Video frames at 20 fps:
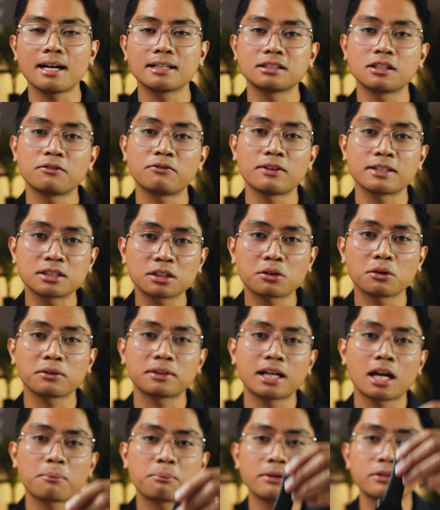as a physical
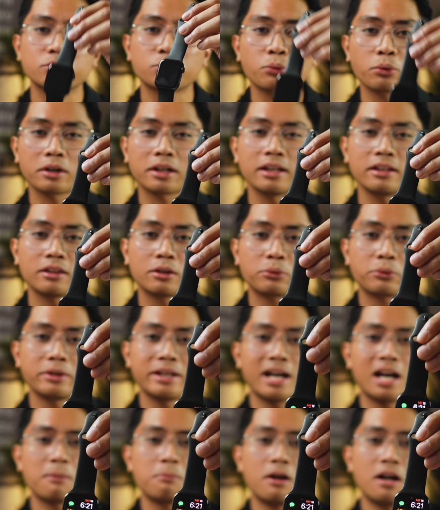therapist working in the
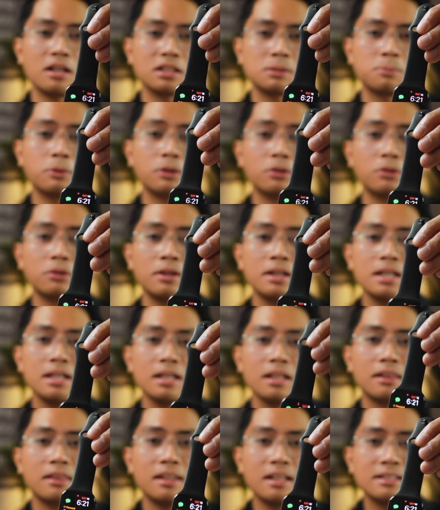rehab hospital,
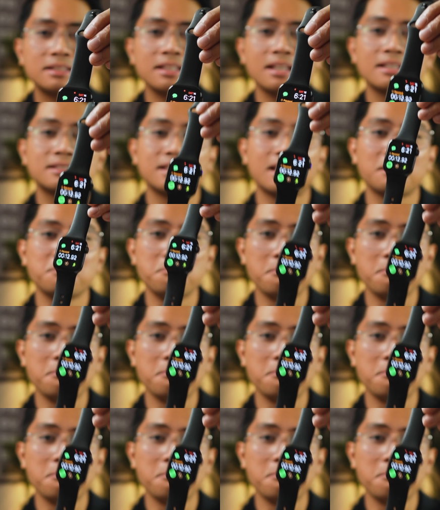this is a